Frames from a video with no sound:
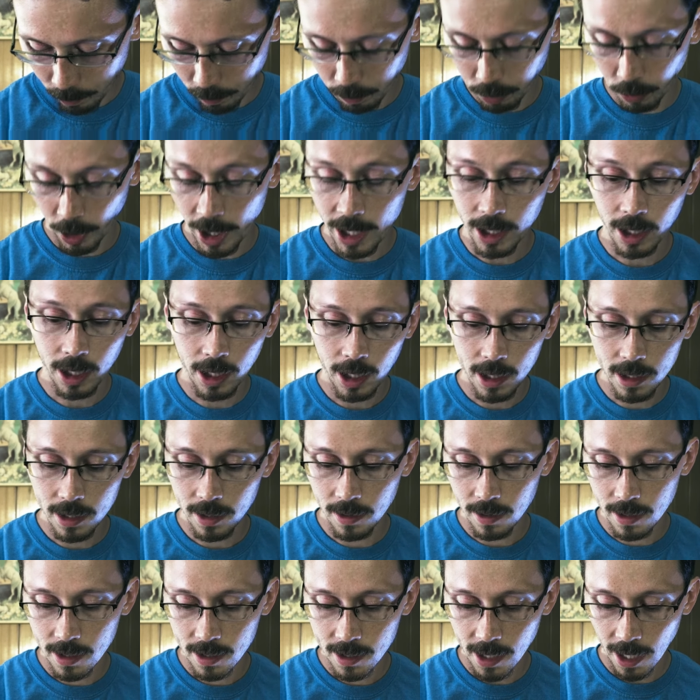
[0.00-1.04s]
breaking into
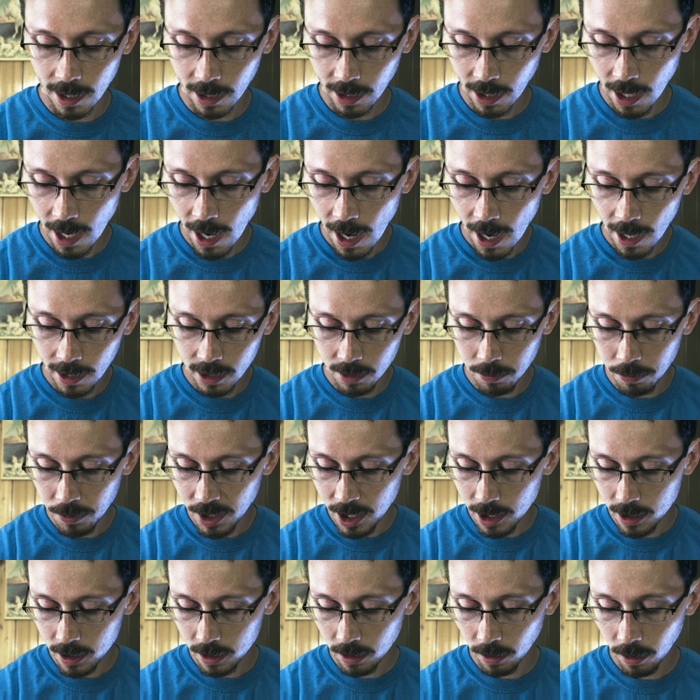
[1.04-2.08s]
the second act,
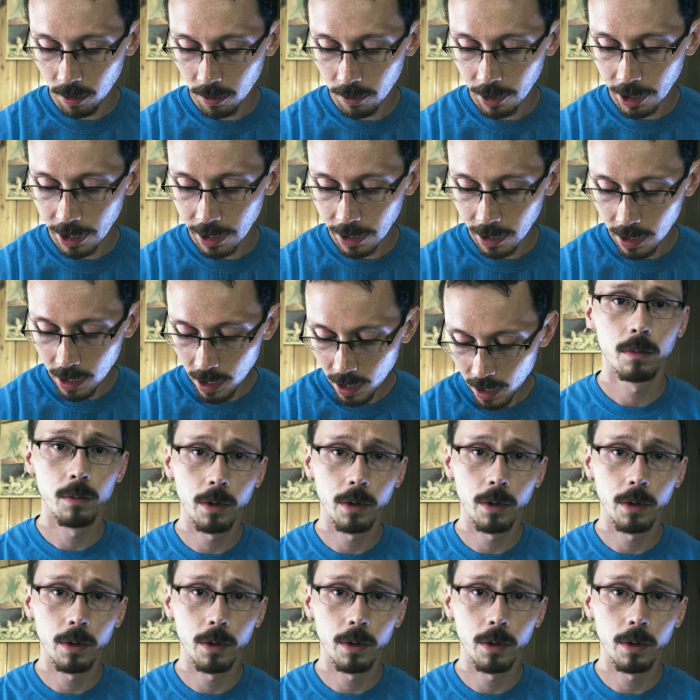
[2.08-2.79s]
B story.